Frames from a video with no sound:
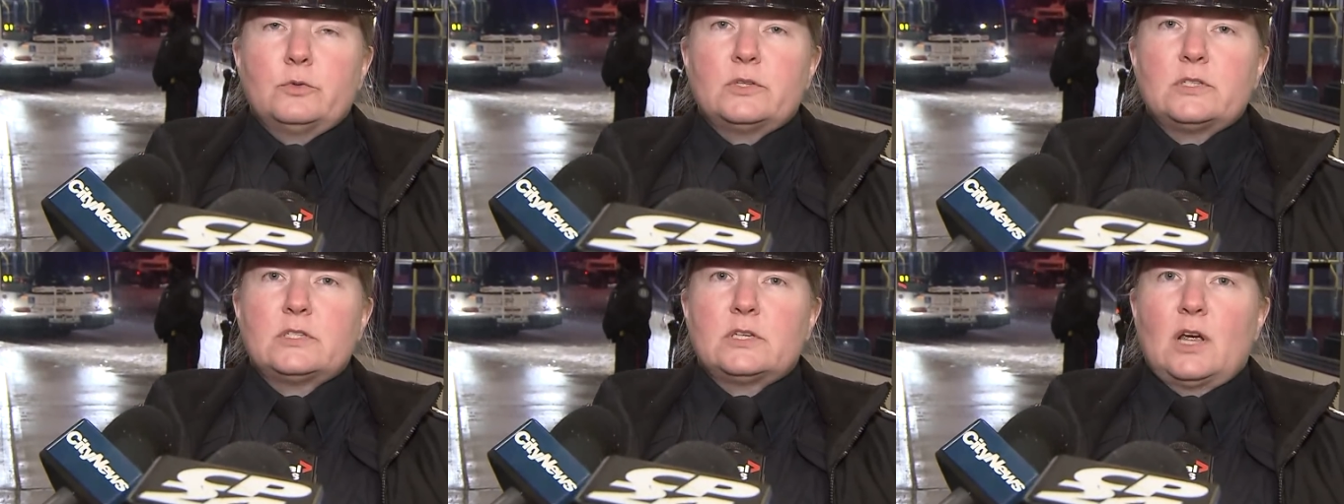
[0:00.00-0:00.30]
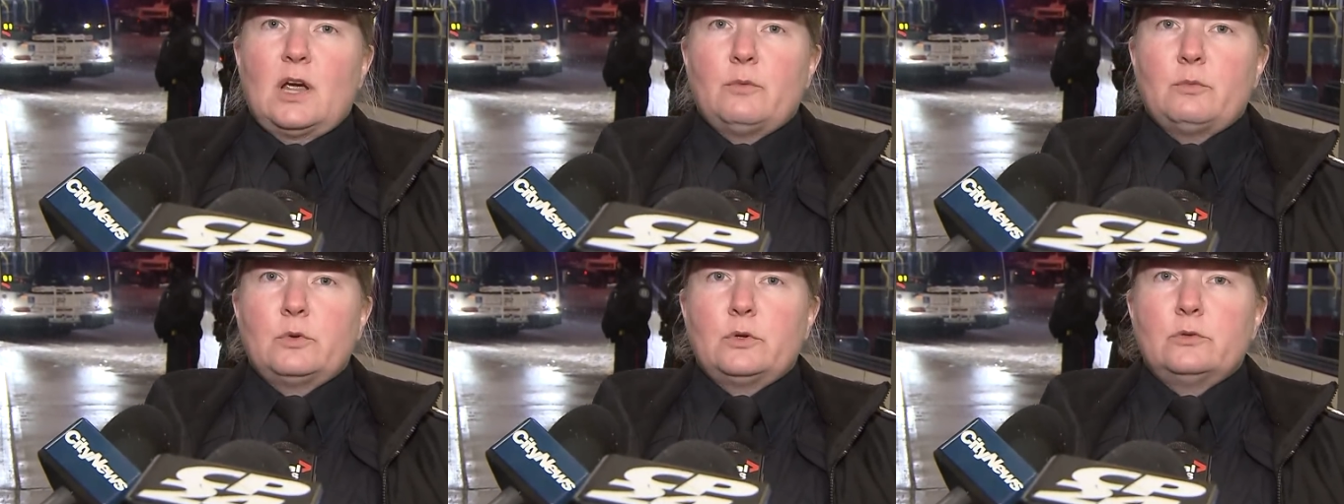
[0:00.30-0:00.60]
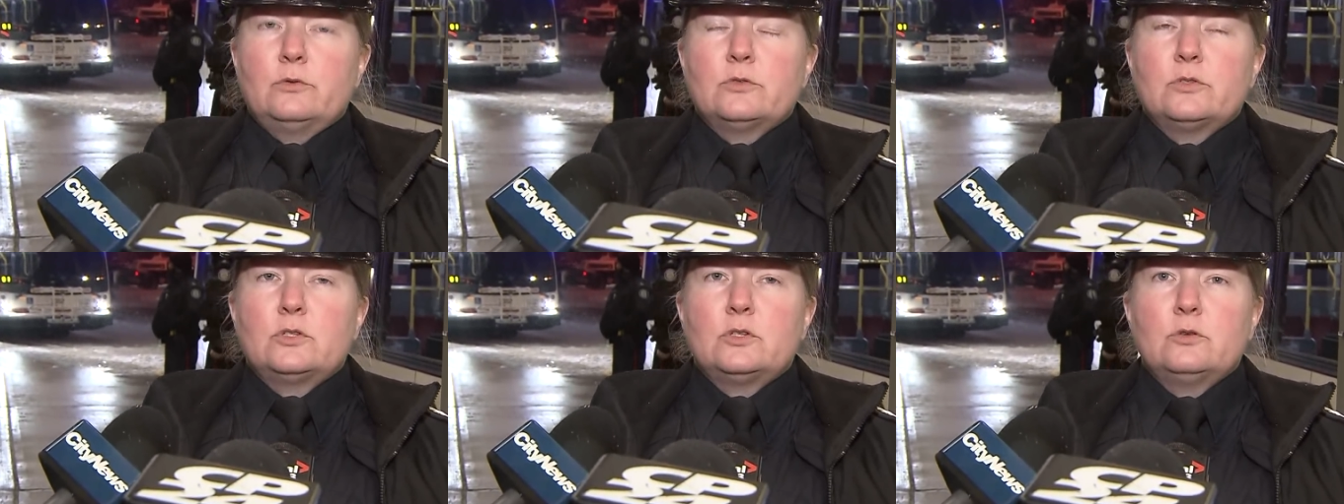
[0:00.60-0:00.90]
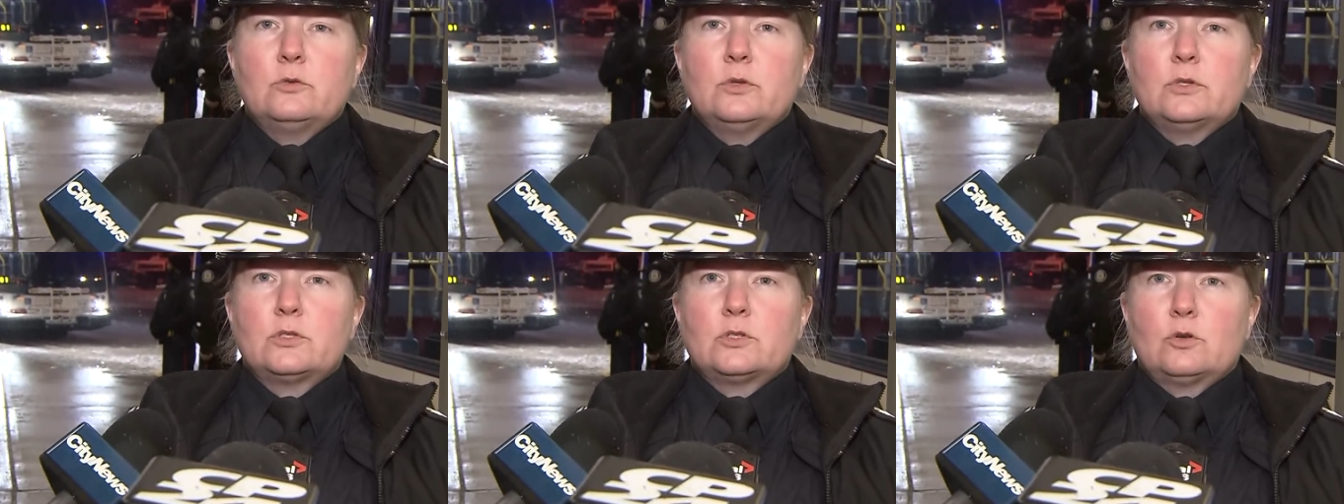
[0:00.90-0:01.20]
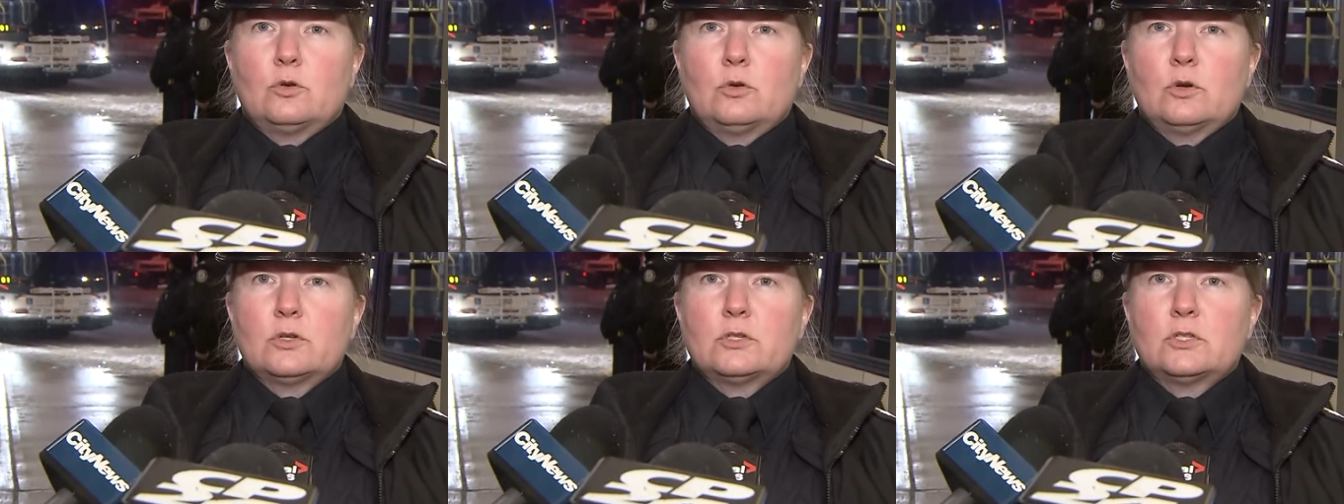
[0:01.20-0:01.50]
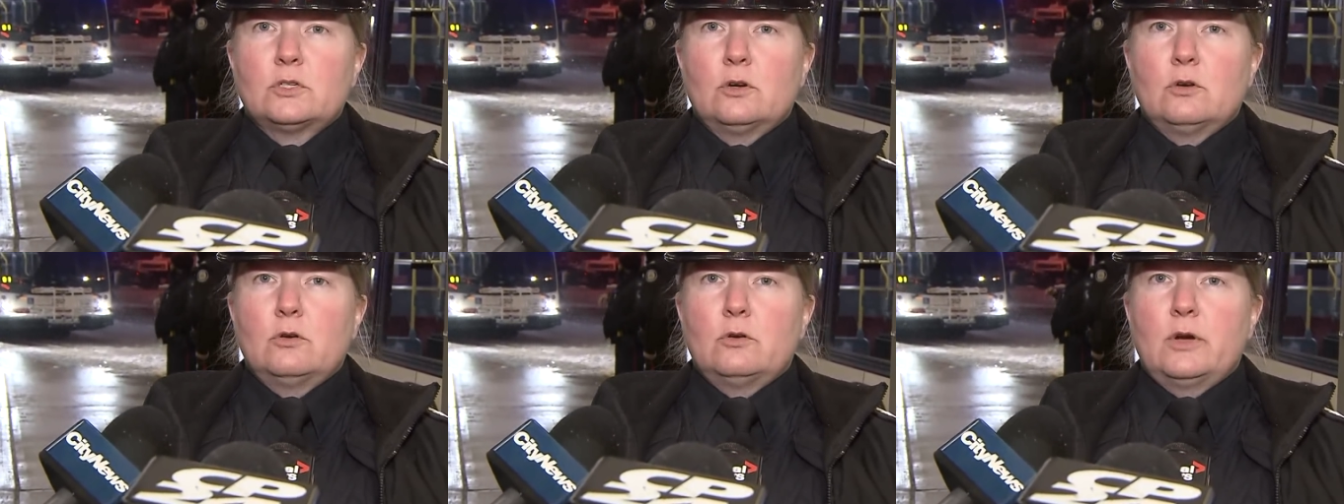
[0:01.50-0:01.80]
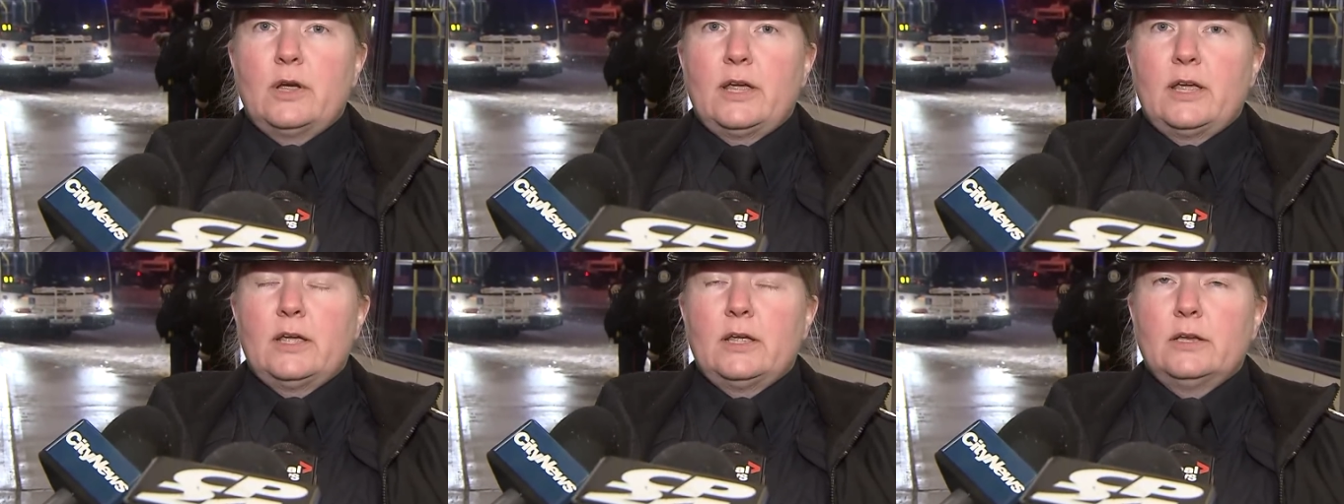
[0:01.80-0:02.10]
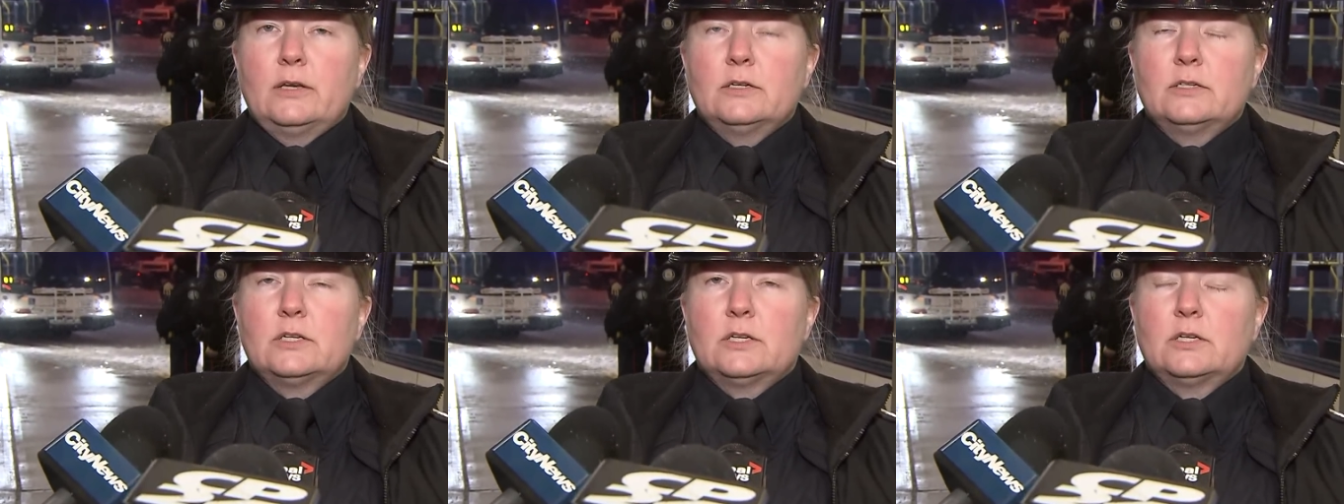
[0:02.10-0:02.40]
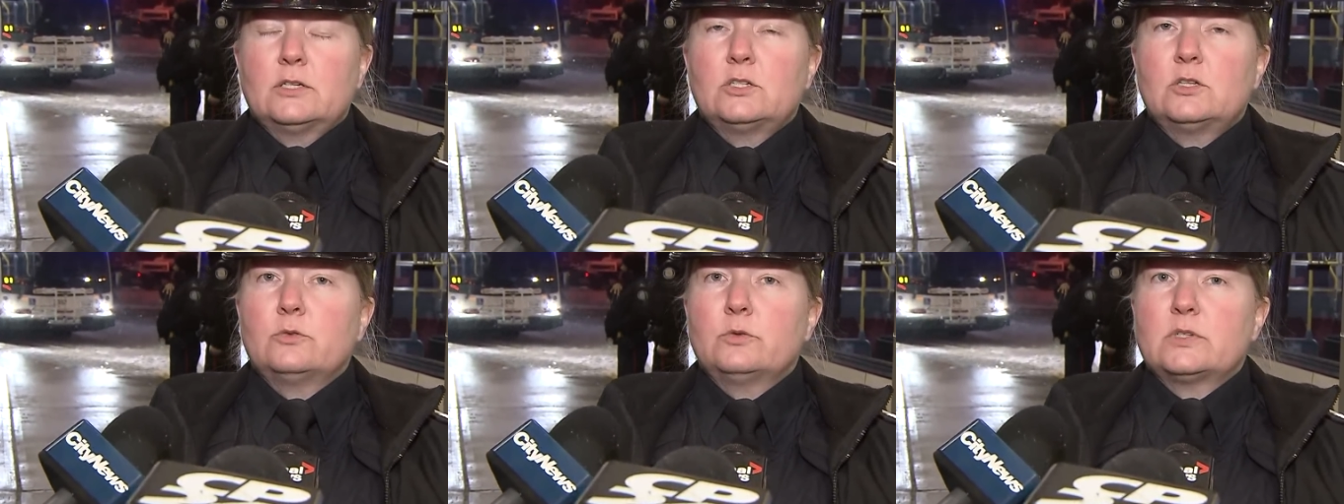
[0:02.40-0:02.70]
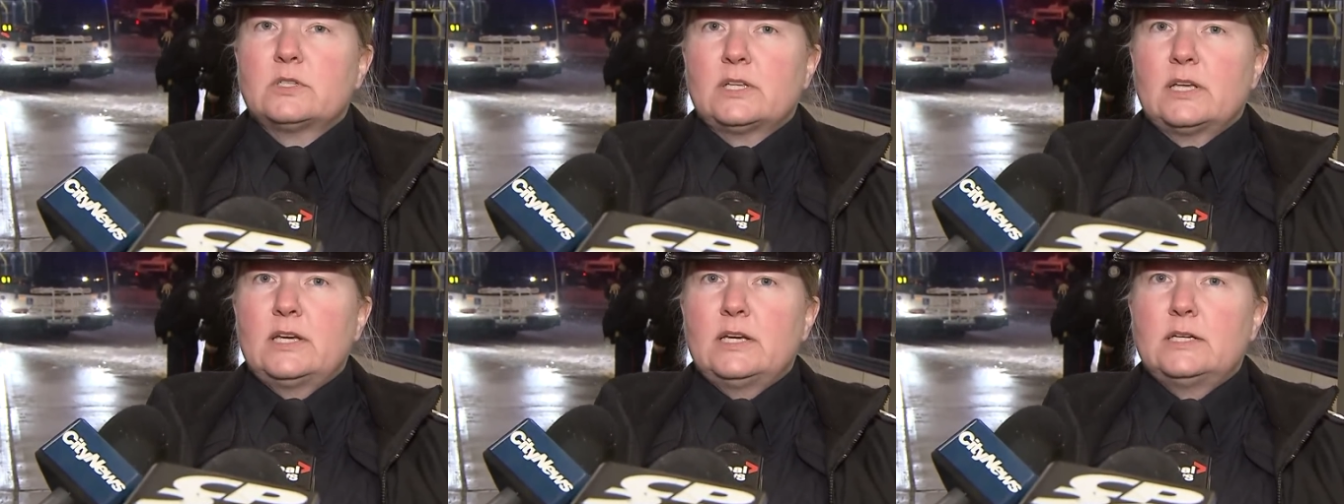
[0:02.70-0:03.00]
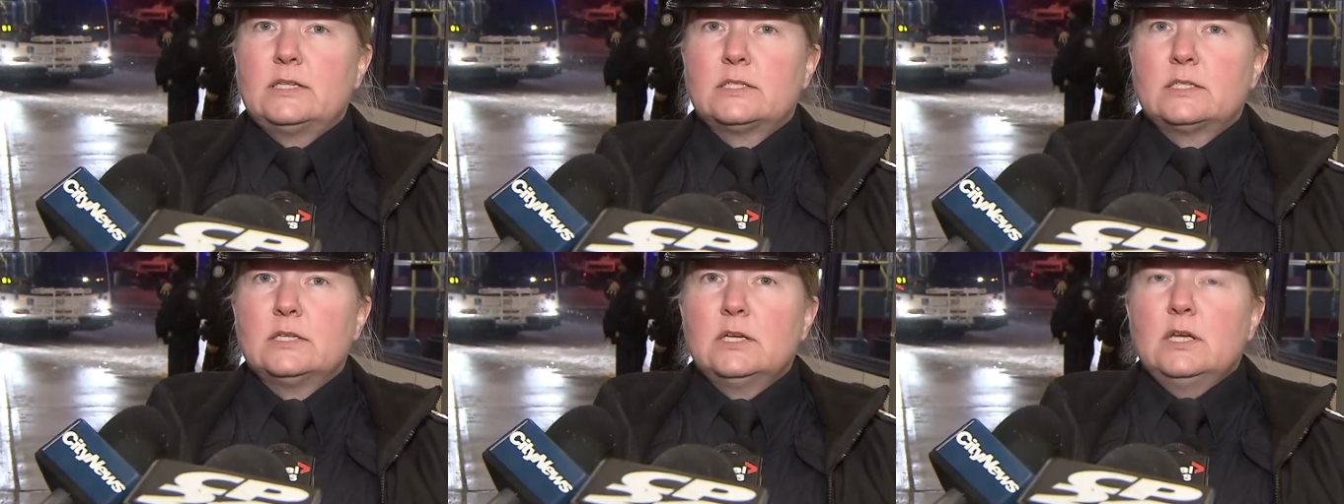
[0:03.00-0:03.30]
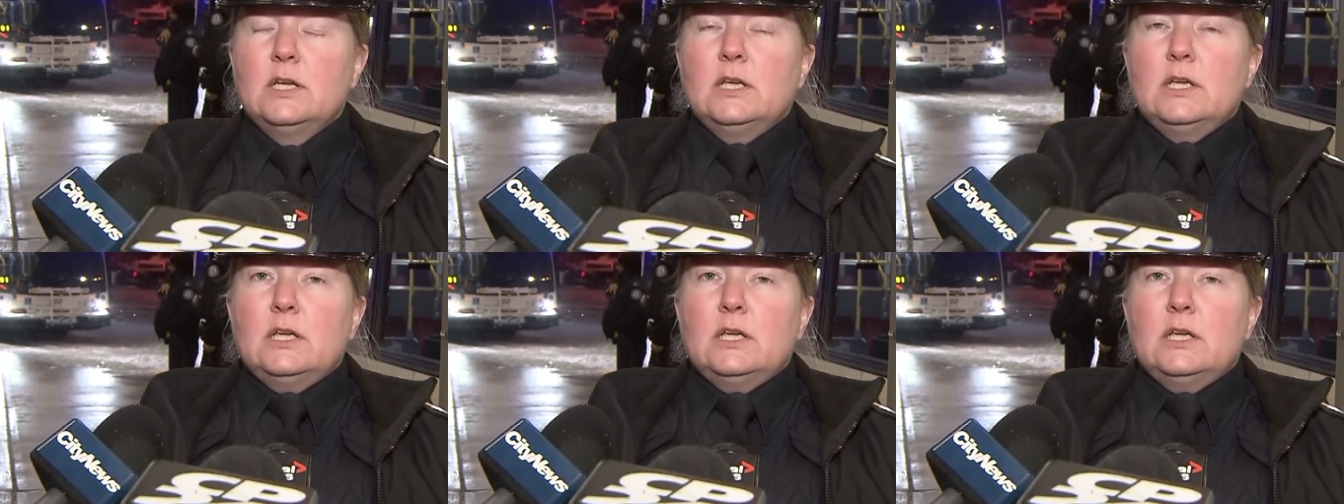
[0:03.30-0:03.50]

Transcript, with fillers: with stab wounds to his torso and to his legs.